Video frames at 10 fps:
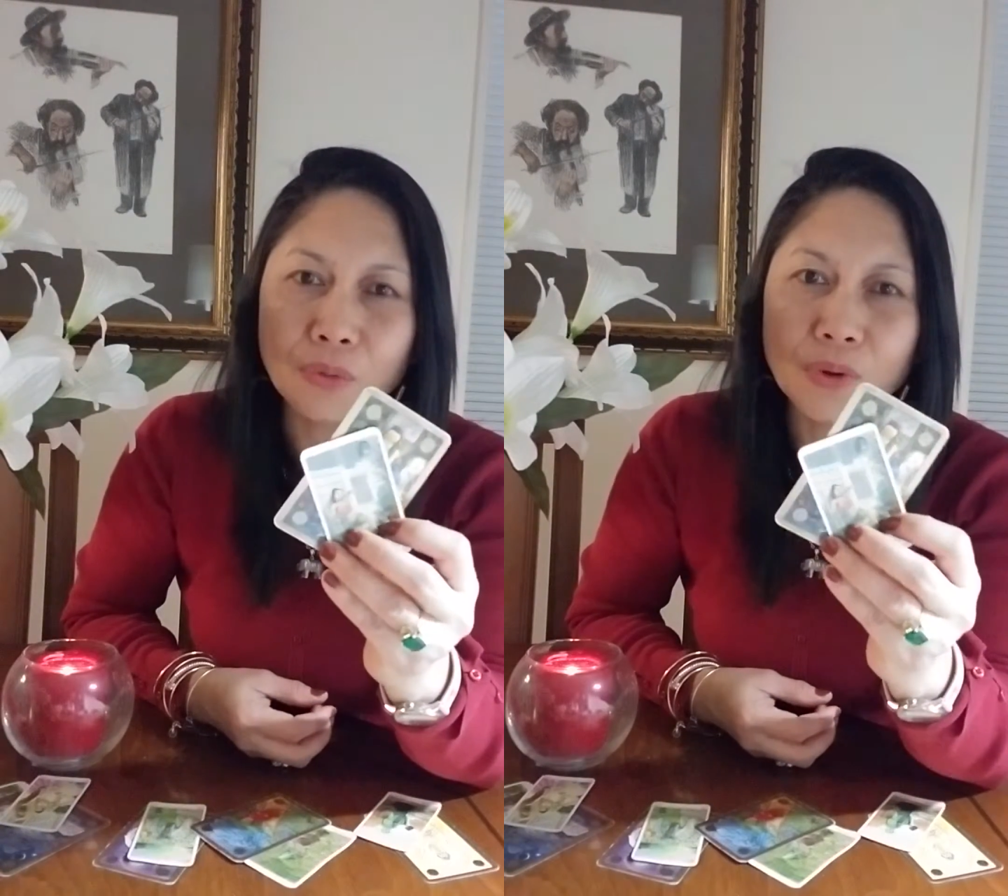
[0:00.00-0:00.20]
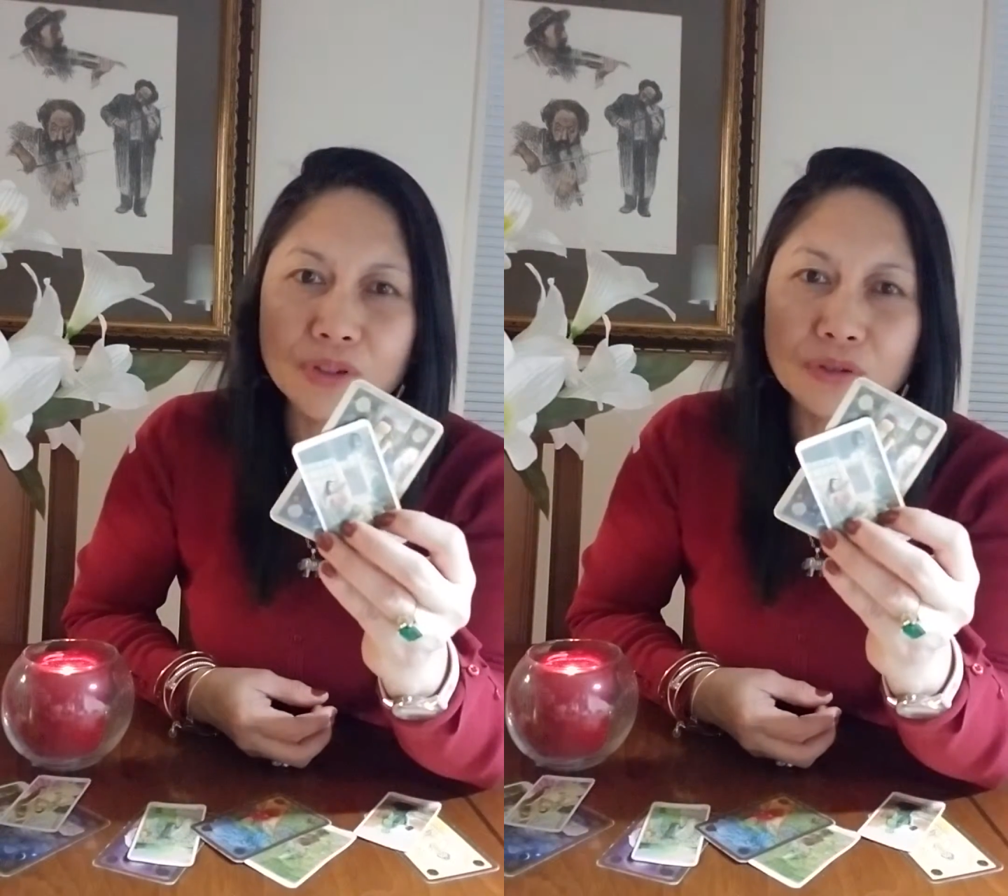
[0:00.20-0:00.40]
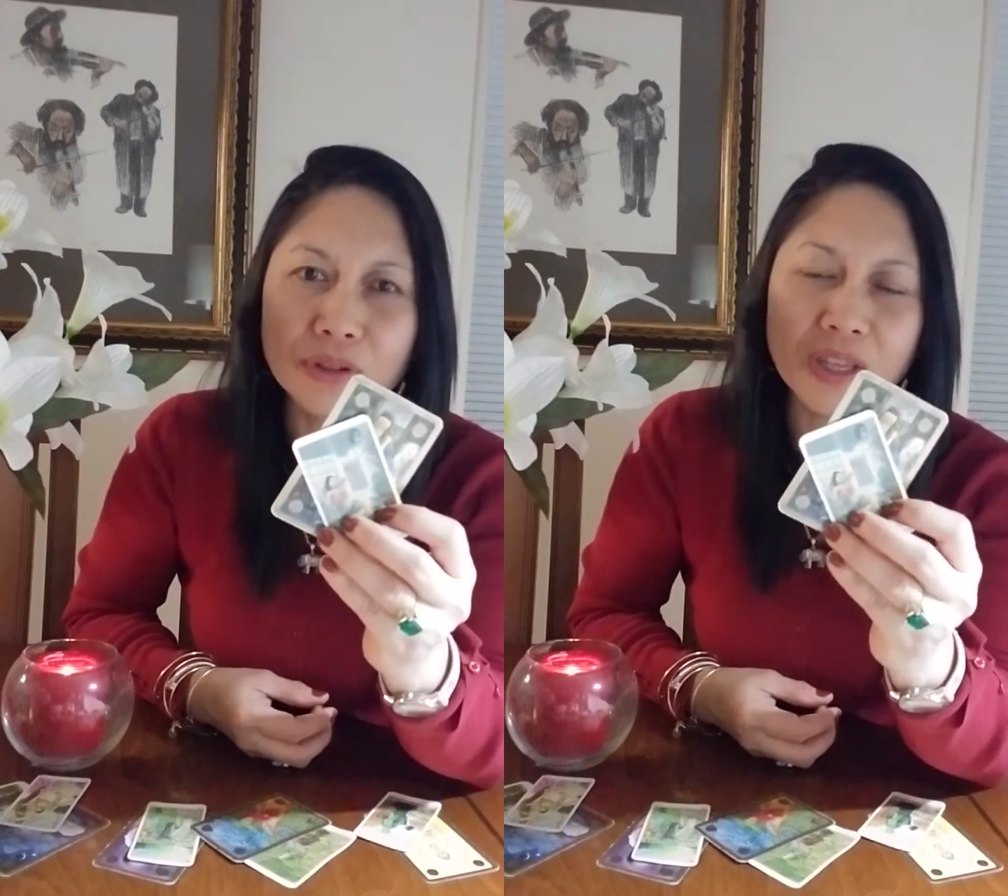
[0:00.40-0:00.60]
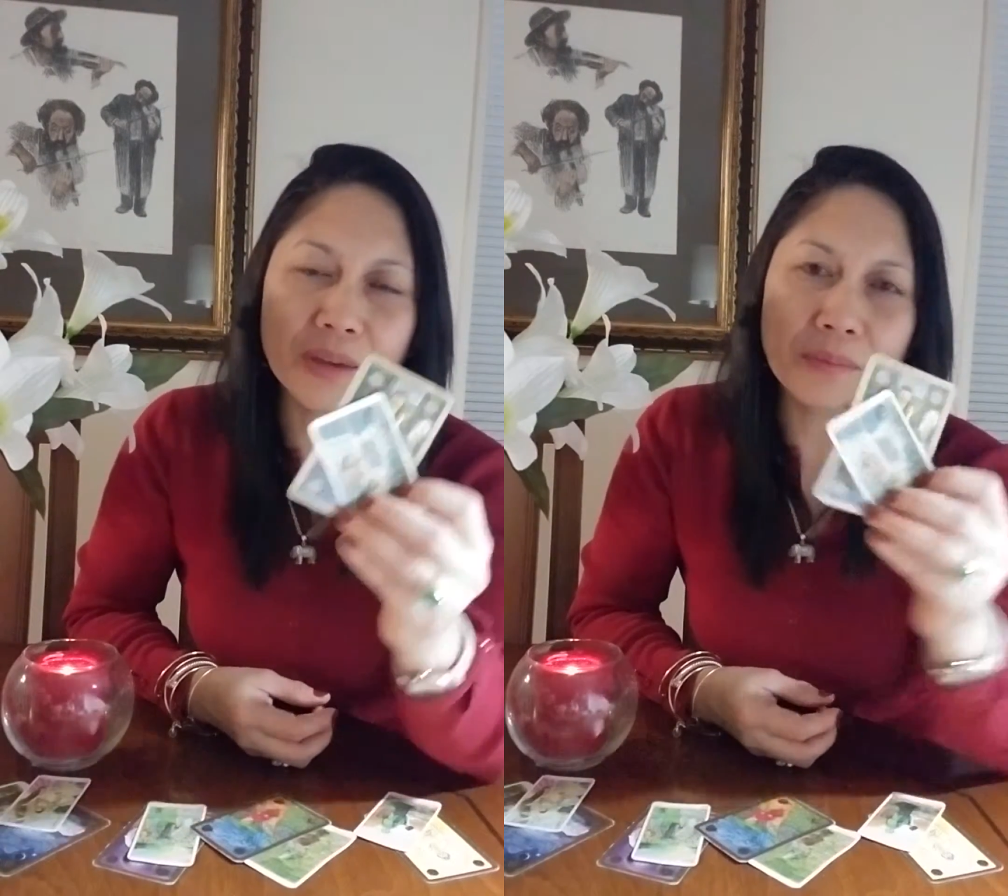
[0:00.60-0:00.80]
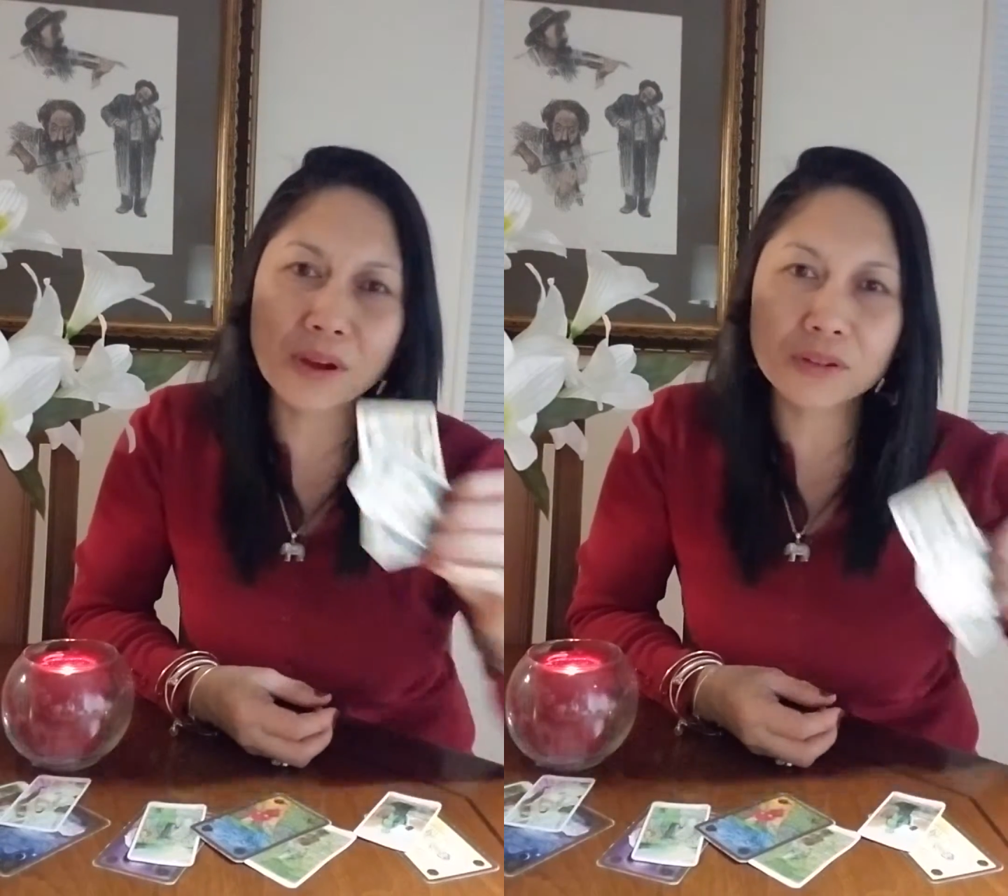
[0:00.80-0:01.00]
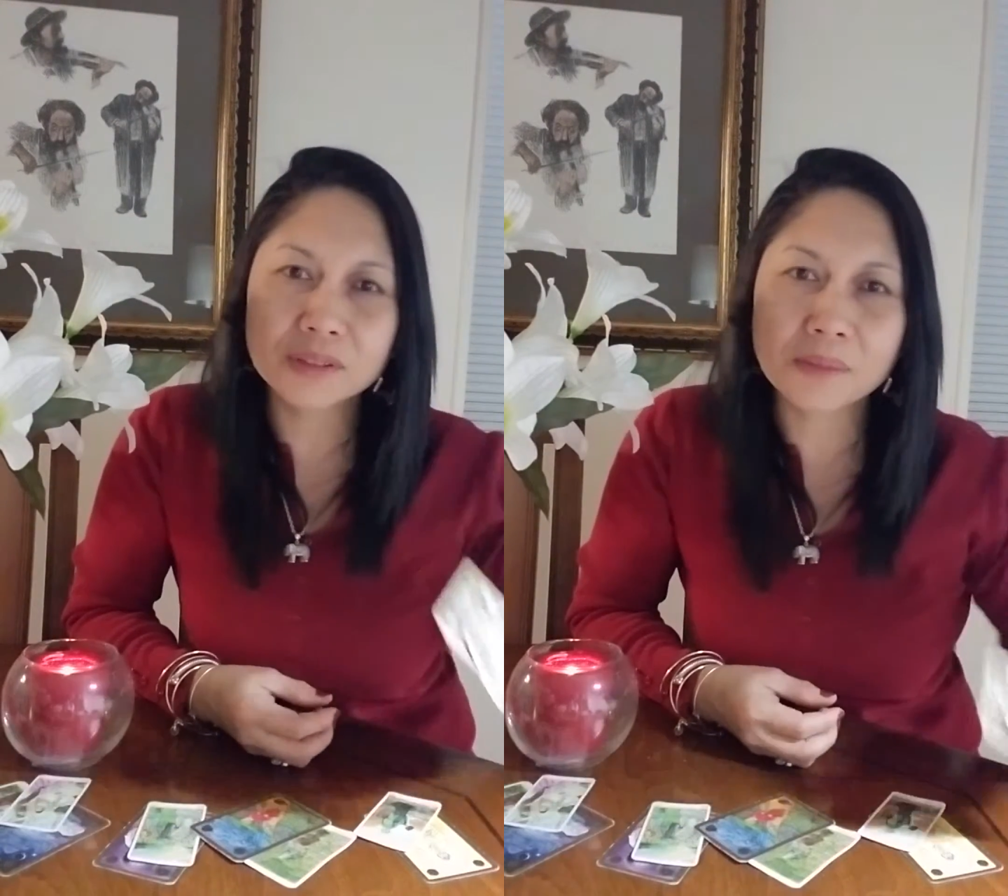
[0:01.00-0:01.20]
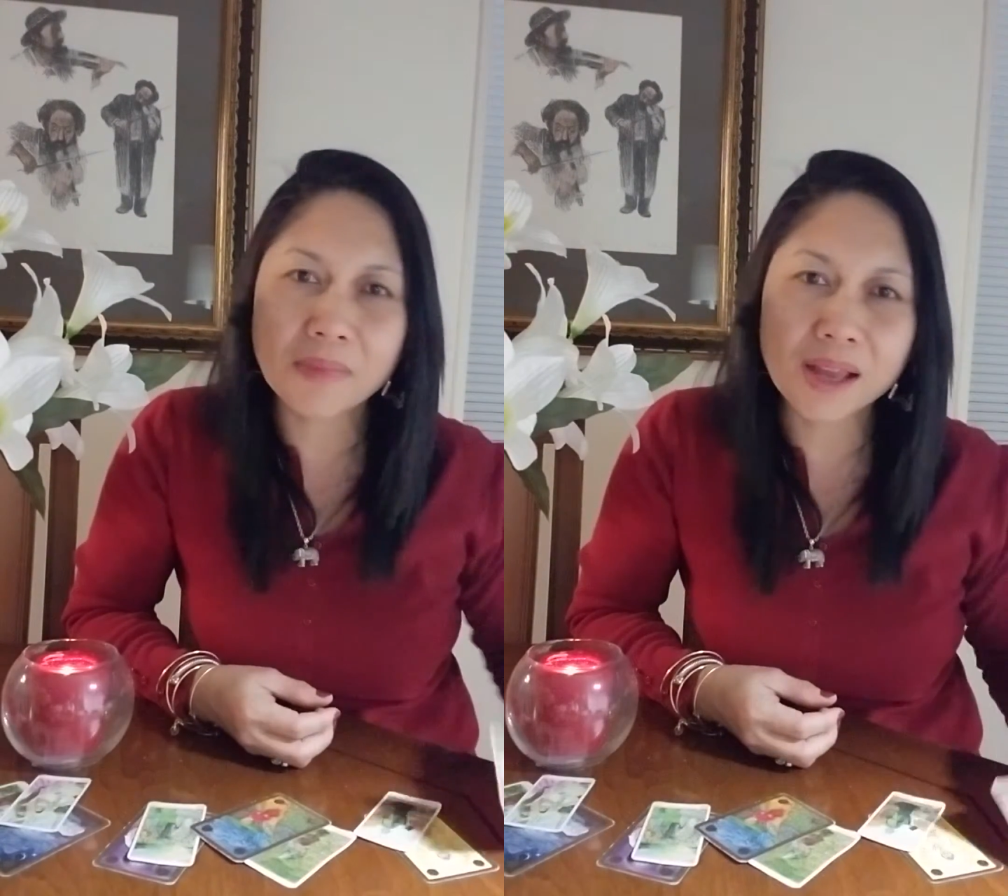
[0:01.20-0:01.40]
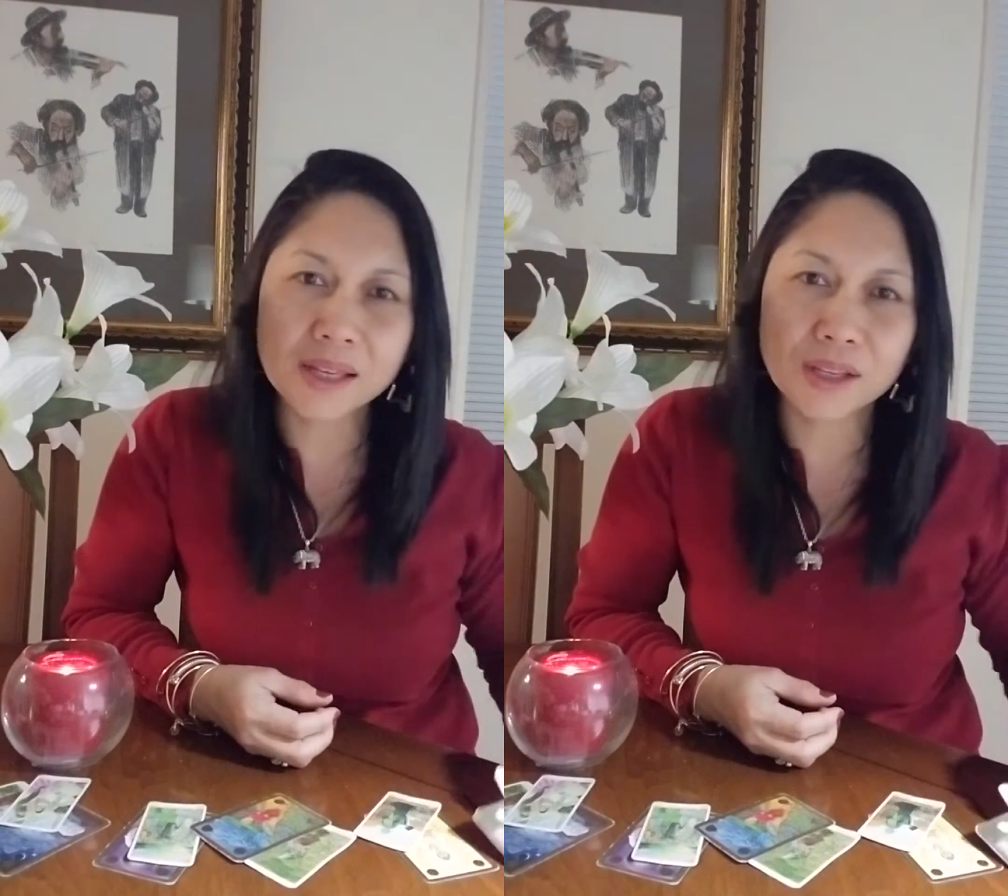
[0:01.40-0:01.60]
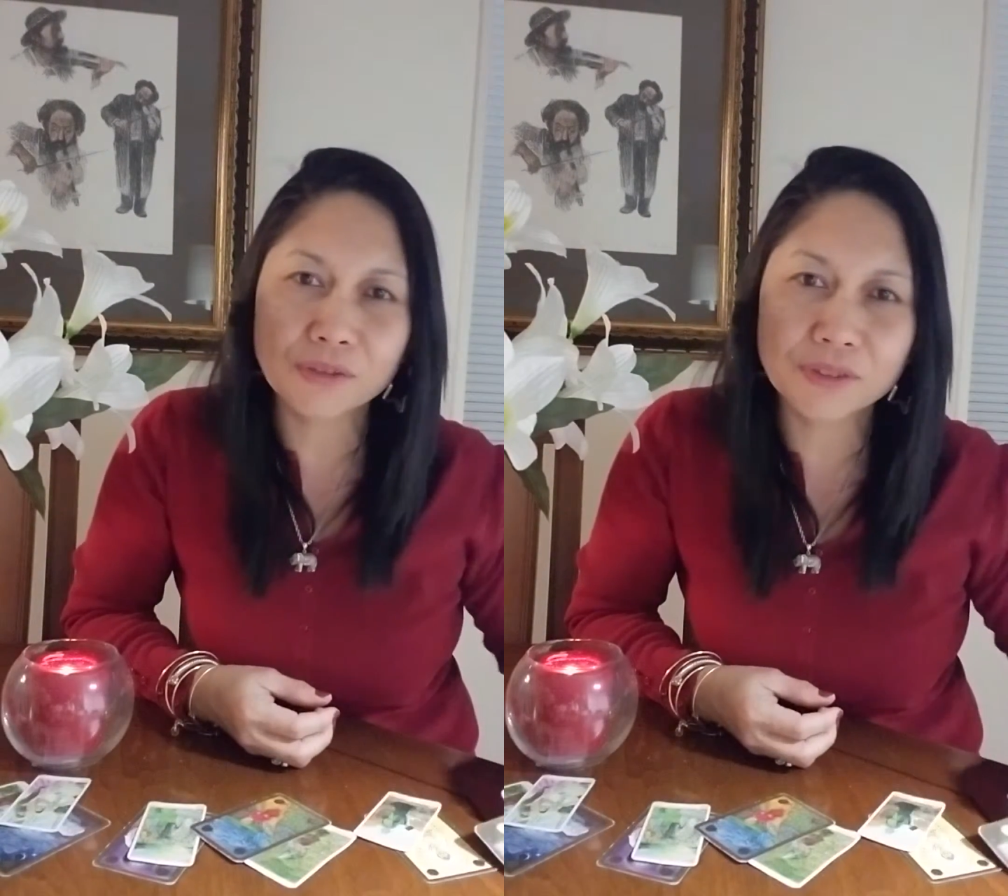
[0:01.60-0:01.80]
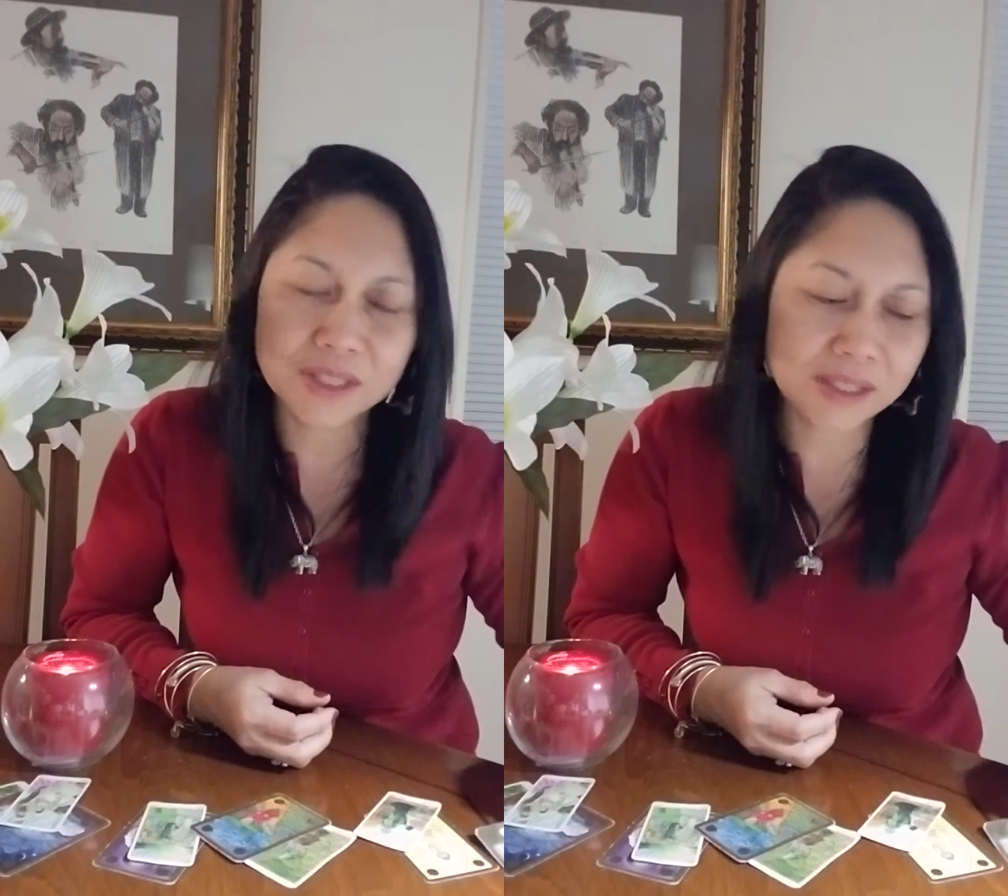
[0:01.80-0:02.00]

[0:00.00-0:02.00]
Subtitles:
questioning about the money of the